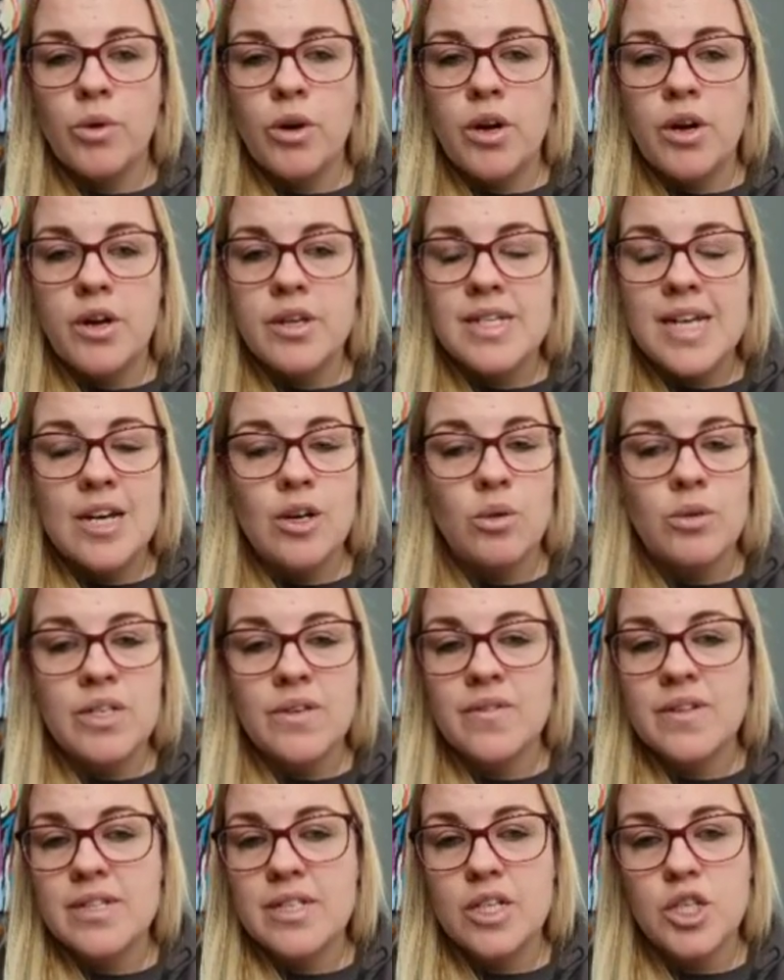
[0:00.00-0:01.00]
worse. I always
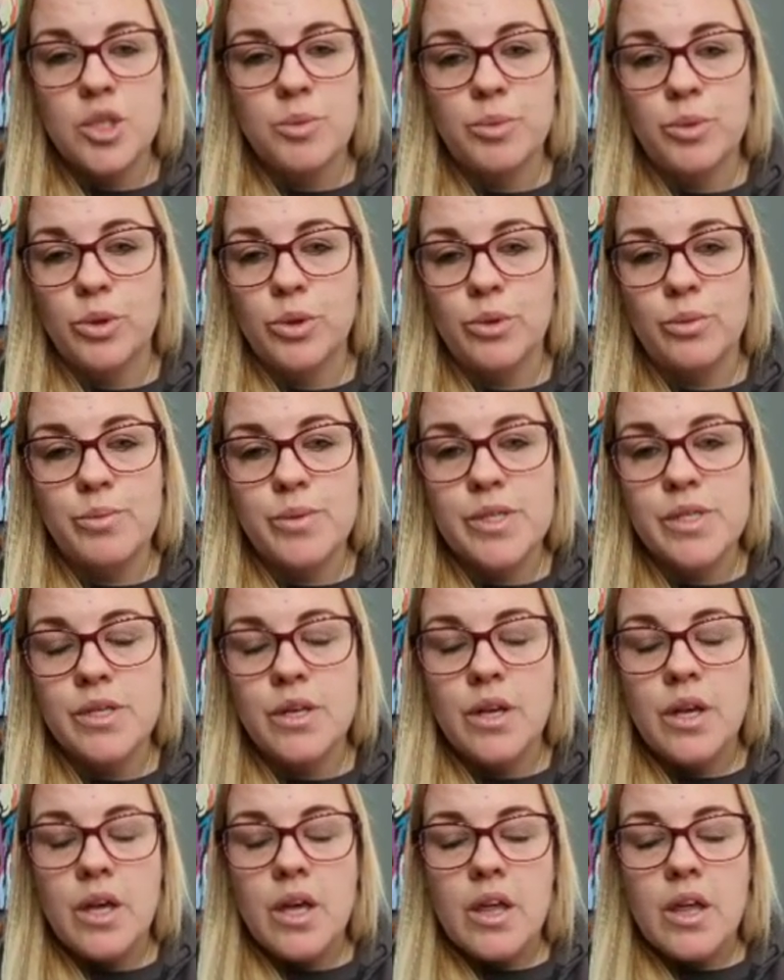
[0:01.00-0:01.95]
have a stash of bulbs.